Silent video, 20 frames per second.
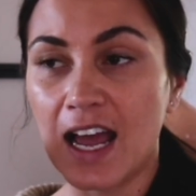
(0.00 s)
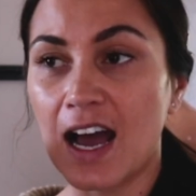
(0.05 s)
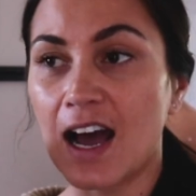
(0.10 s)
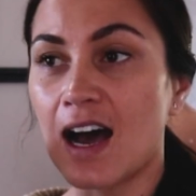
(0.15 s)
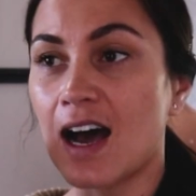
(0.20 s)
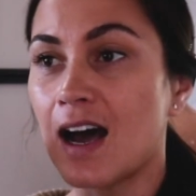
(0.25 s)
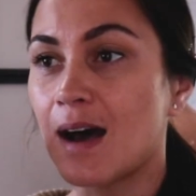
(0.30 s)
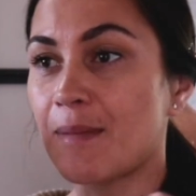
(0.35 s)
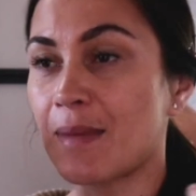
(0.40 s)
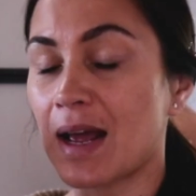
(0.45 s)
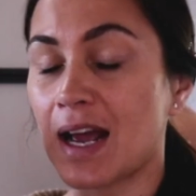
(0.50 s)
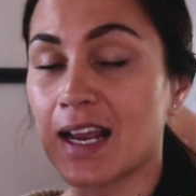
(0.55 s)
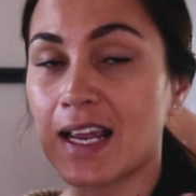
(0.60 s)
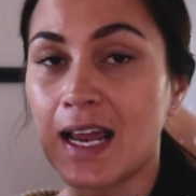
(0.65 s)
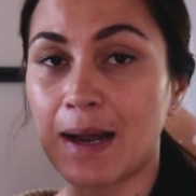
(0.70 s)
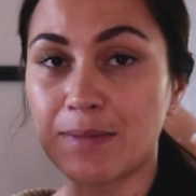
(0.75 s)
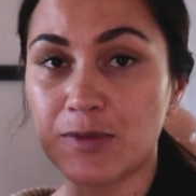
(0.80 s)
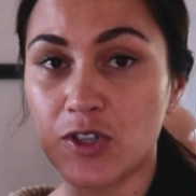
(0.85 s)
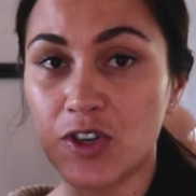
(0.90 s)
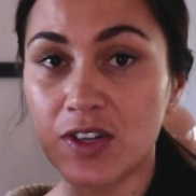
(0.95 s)
I
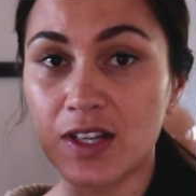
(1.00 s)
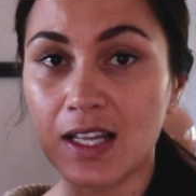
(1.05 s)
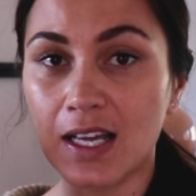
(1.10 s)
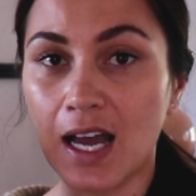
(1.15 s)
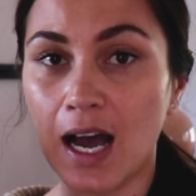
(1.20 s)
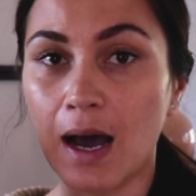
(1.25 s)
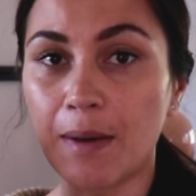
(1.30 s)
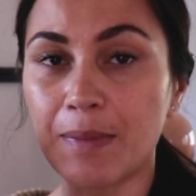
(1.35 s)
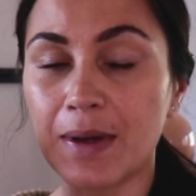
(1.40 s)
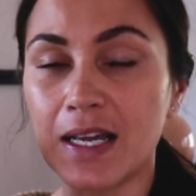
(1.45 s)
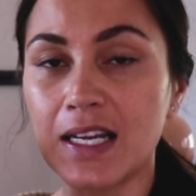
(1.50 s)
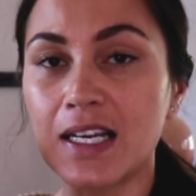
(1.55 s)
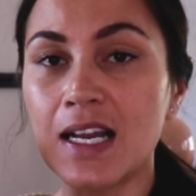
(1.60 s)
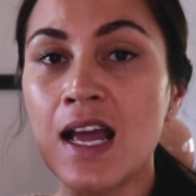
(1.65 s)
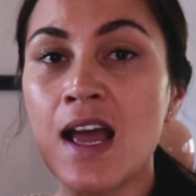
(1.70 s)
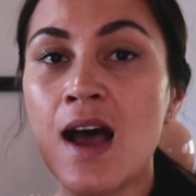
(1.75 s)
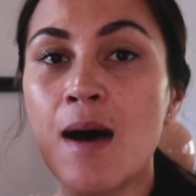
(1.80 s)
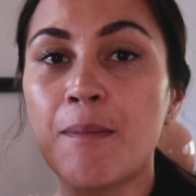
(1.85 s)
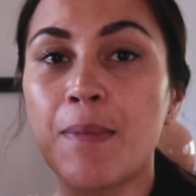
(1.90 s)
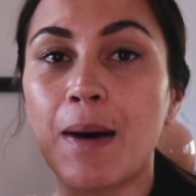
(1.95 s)
kept her in the cupboard,
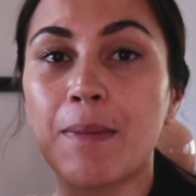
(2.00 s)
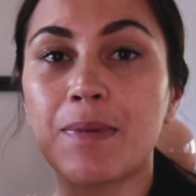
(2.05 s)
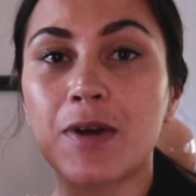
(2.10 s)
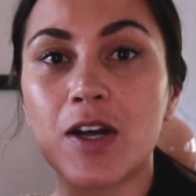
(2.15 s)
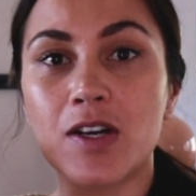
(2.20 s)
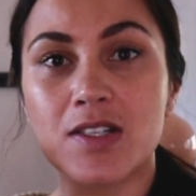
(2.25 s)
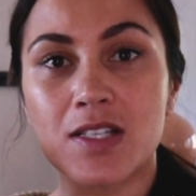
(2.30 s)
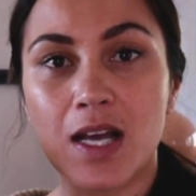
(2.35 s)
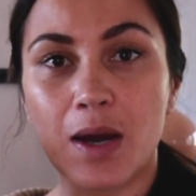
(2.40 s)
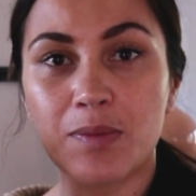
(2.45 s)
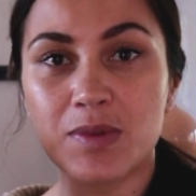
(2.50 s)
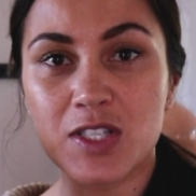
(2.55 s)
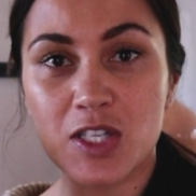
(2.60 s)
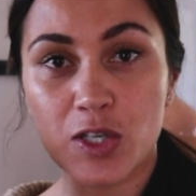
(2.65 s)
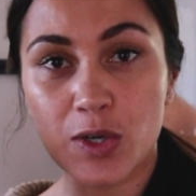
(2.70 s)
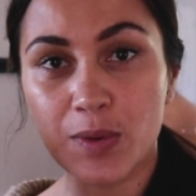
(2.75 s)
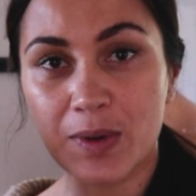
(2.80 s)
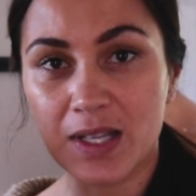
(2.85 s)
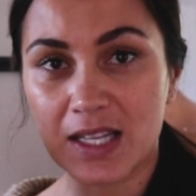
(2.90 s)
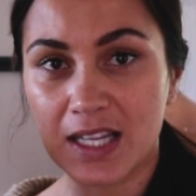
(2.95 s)
but because I was
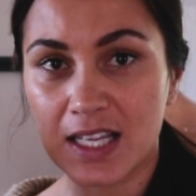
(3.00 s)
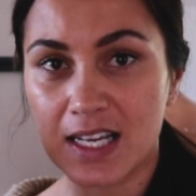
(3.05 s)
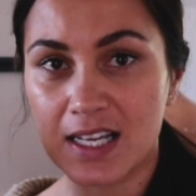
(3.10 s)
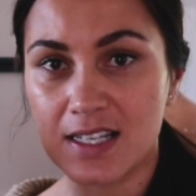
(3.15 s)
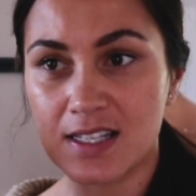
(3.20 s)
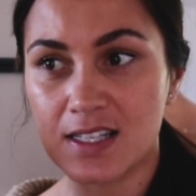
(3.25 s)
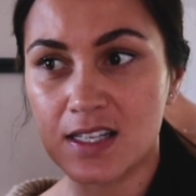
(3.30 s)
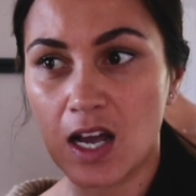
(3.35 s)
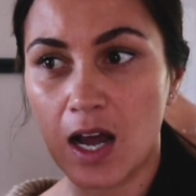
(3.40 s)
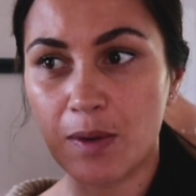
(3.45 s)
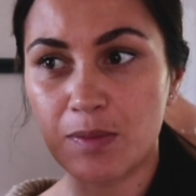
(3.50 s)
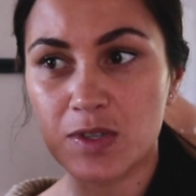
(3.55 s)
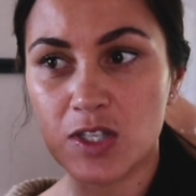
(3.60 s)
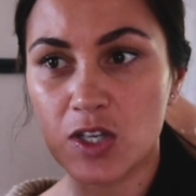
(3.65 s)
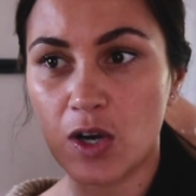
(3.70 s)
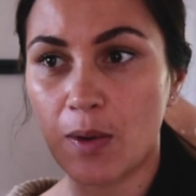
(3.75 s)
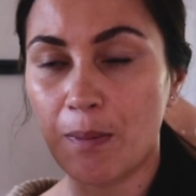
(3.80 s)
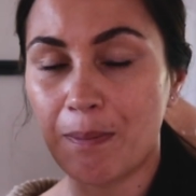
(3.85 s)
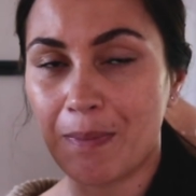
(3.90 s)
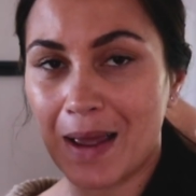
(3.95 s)
new at this, I was
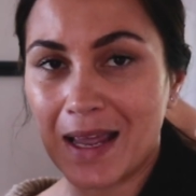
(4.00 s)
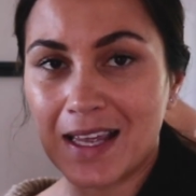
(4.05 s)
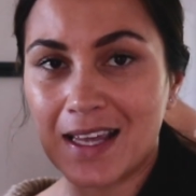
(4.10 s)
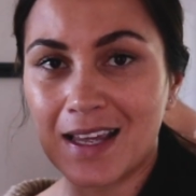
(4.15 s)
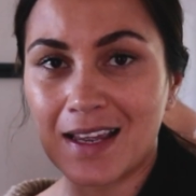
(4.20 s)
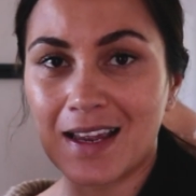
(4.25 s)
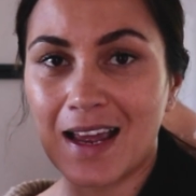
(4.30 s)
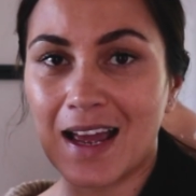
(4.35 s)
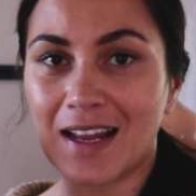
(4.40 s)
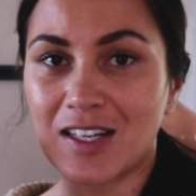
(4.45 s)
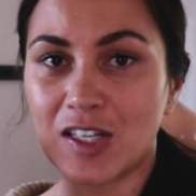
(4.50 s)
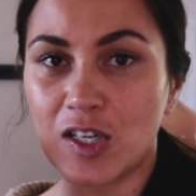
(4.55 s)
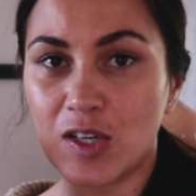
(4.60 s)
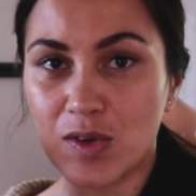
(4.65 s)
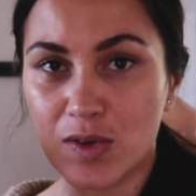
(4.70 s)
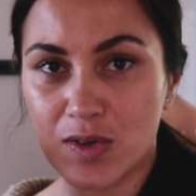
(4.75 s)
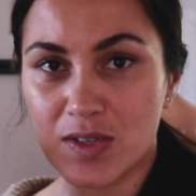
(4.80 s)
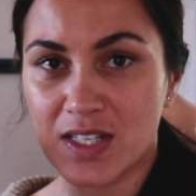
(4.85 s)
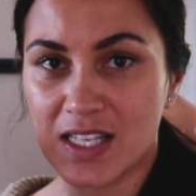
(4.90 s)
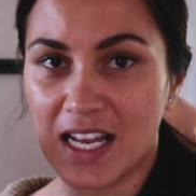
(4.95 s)
not baking and
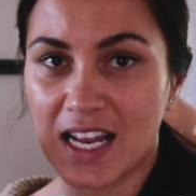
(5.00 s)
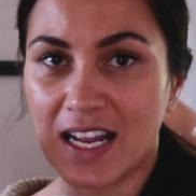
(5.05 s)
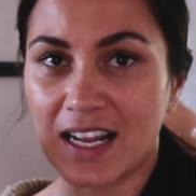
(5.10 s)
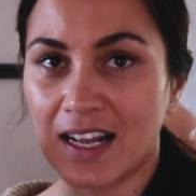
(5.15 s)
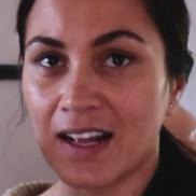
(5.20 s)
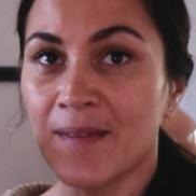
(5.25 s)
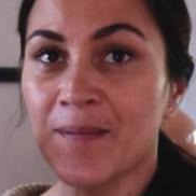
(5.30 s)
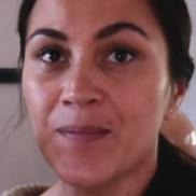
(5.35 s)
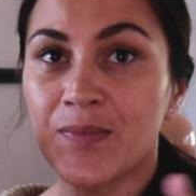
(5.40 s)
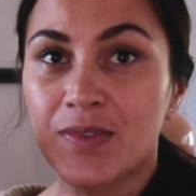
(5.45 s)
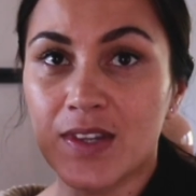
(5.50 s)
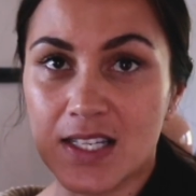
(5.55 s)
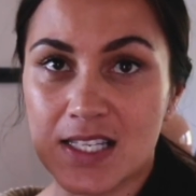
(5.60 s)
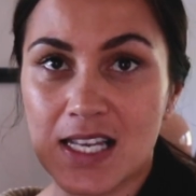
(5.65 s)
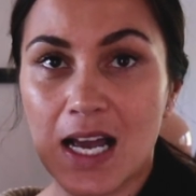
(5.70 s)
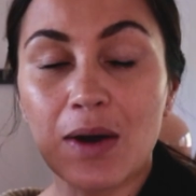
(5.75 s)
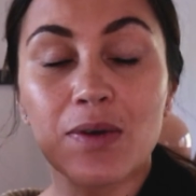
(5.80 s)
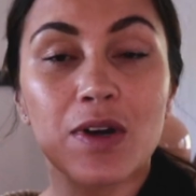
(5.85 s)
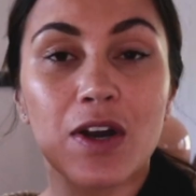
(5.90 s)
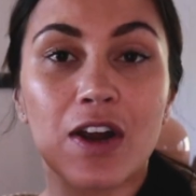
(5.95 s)
using the
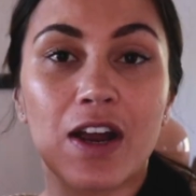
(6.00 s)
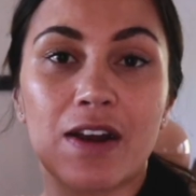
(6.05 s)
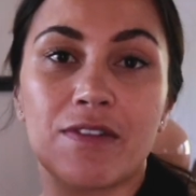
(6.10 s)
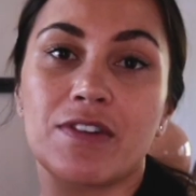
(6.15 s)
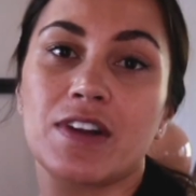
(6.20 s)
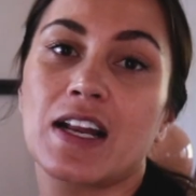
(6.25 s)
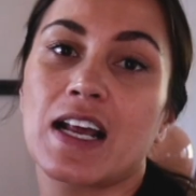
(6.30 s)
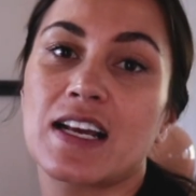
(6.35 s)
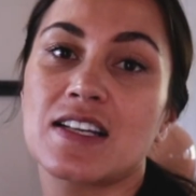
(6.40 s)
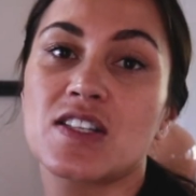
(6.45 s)
sourdough every day.